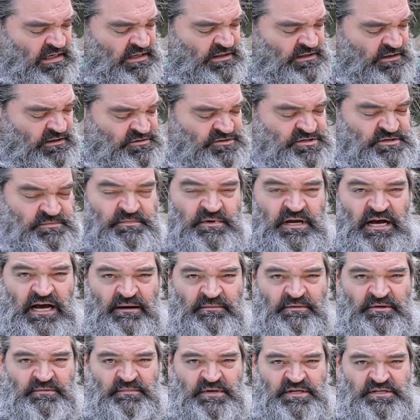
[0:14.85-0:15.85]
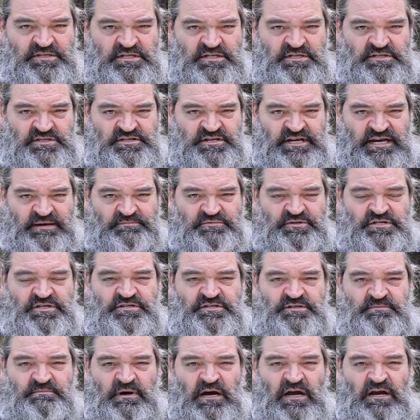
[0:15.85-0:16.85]
There's some common
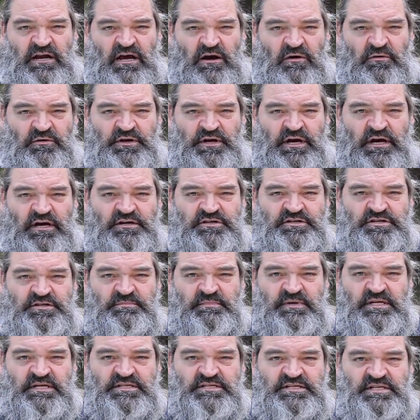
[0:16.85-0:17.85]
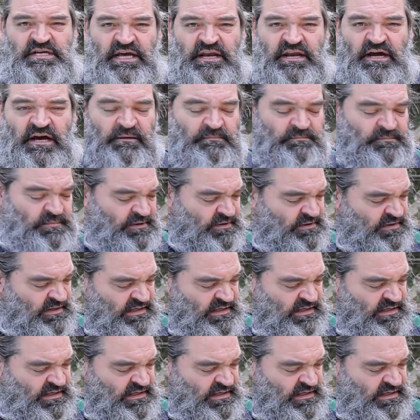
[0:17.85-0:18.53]
misconceptions about how a nock should be set up.